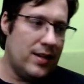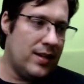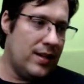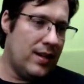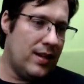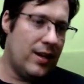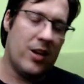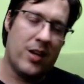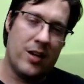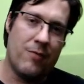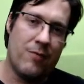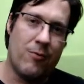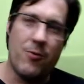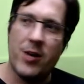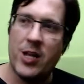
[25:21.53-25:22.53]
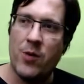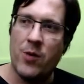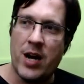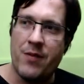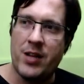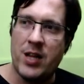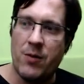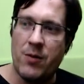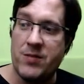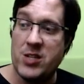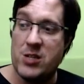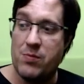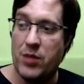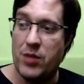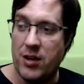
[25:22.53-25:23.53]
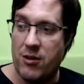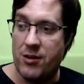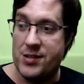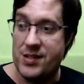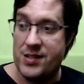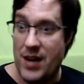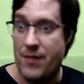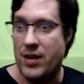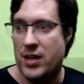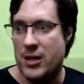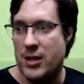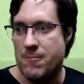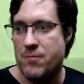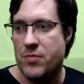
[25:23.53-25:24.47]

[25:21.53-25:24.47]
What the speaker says: if we really want everything, we have to split across everything.